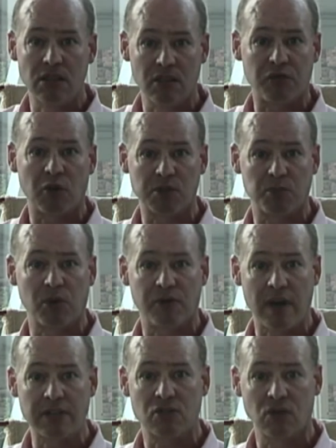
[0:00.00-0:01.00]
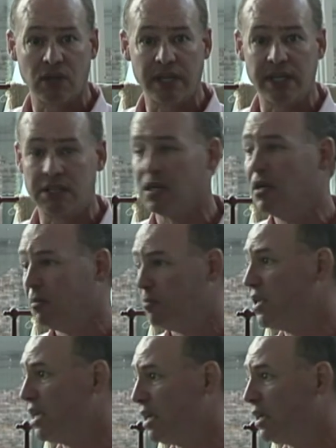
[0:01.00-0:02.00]
the first professional leagues
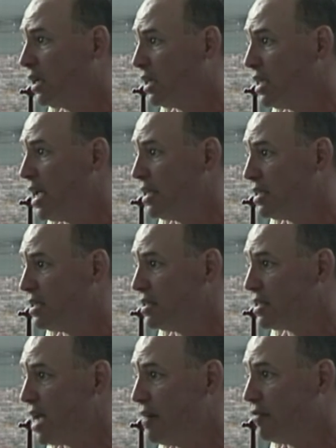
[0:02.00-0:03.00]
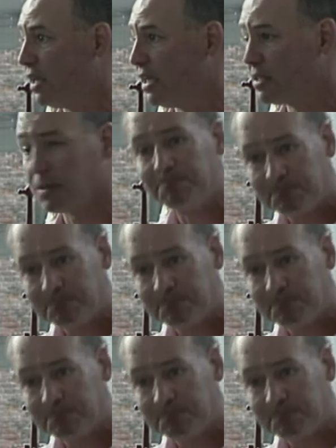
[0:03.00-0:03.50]
beginning in the 1870s.